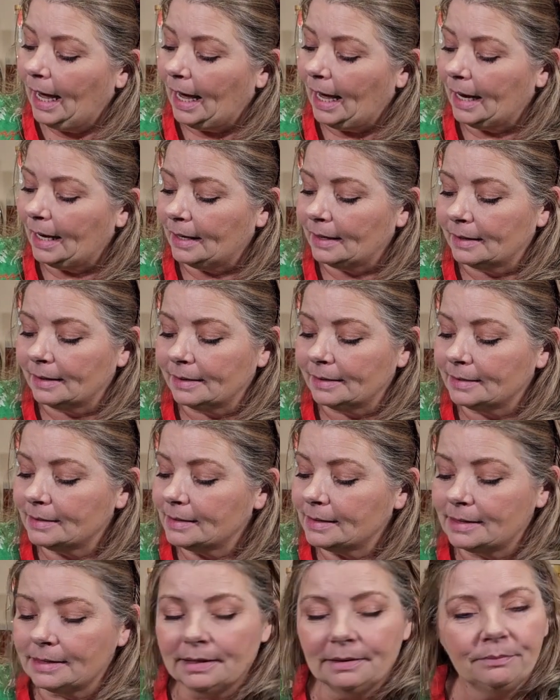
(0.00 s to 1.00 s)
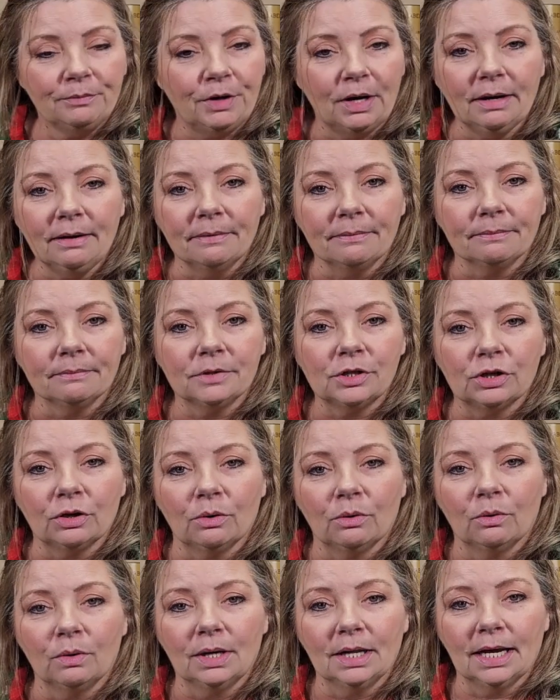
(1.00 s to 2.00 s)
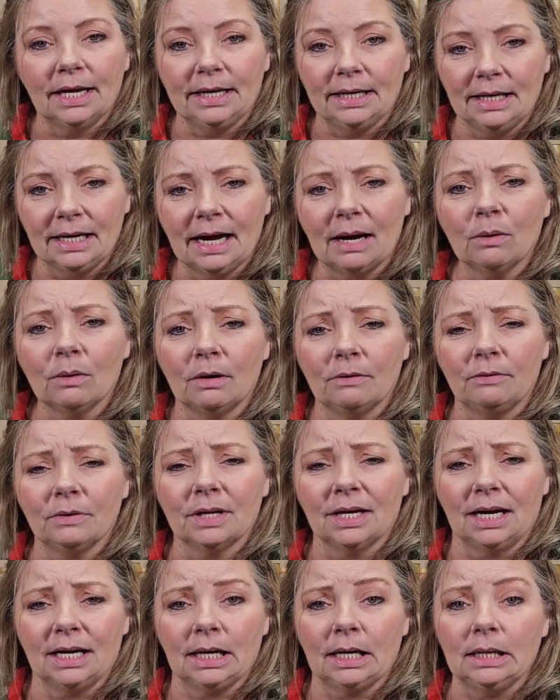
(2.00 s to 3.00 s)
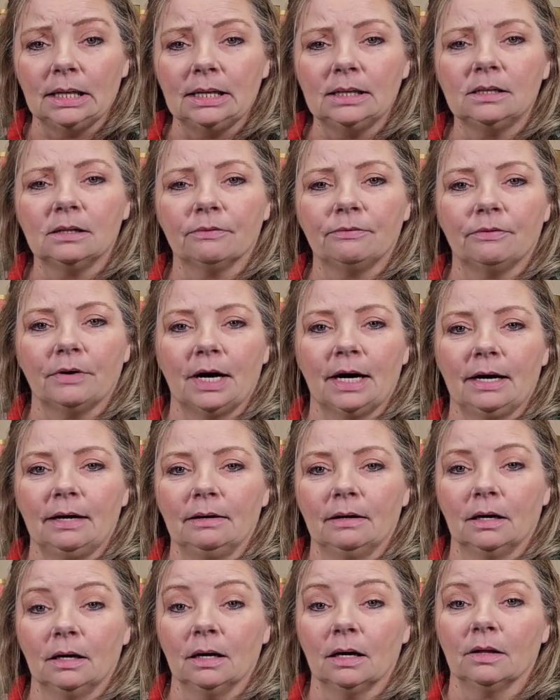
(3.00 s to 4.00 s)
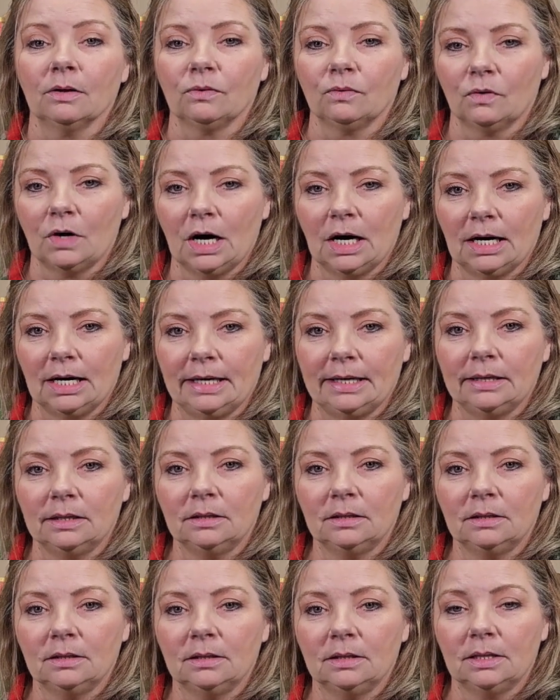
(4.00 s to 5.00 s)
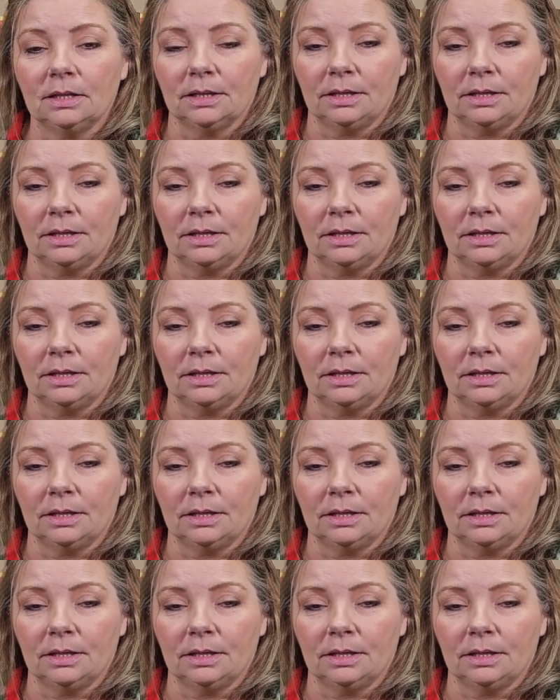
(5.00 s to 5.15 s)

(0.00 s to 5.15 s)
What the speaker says: And yeah, so like now I feel like I need to find another rye to